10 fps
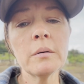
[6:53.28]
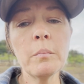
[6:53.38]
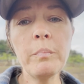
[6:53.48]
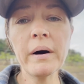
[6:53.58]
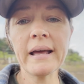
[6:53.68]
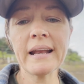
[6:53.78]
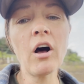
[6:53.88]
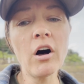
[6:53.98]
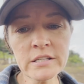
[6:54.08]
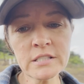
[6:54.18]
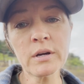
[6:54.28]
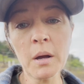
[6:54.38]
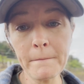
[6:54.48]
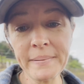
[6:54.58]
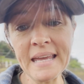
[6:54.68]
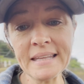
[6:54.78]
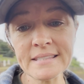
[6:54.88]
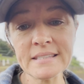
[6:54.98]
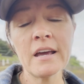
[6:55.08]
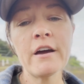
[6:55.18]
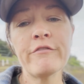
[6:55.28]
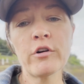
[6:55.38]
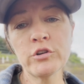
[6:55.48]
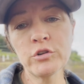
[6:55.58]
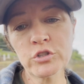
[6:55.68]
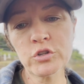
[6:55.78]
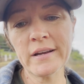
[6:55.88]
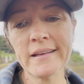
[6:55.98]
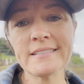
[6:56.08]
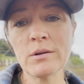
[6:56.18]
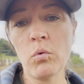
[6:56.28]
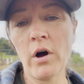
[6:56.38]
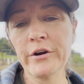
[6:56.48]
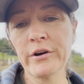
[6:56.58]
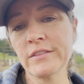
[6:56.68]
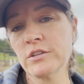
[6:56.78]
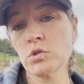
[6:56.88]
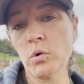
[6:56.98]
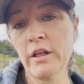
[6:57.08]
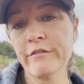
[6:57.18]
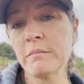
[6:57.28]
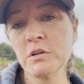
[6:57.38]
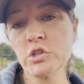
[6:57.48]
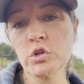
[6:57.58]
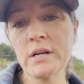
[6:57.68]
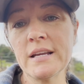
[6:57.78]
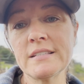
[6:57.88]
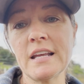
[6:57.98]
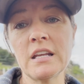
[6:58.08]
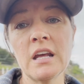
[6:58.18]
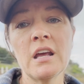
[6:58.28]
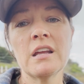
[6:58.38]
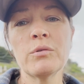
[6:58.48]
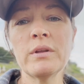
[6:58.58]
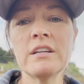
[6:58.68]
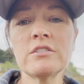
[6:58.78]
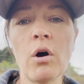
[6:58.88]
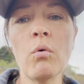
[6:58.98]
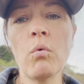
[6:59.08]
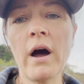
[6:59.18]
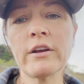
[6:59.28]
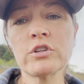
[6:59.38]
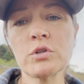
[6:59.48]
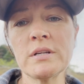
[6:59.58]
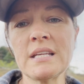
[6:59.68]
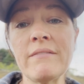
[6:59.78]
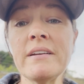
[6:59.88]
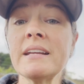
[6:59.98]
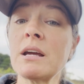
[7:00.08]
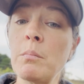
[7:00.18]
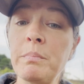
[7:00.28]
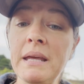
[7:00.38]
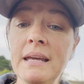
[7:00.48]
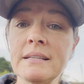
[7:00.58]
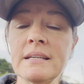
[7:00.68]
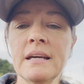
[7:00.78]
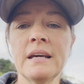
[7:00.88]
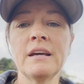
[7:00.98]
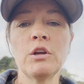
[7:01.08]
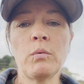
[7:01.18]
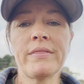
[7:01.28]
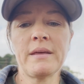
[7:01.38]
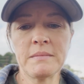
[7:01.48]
but it also competes for nutrients and water in the soil from your trees. And you really don't want your trees having to compete. You want them to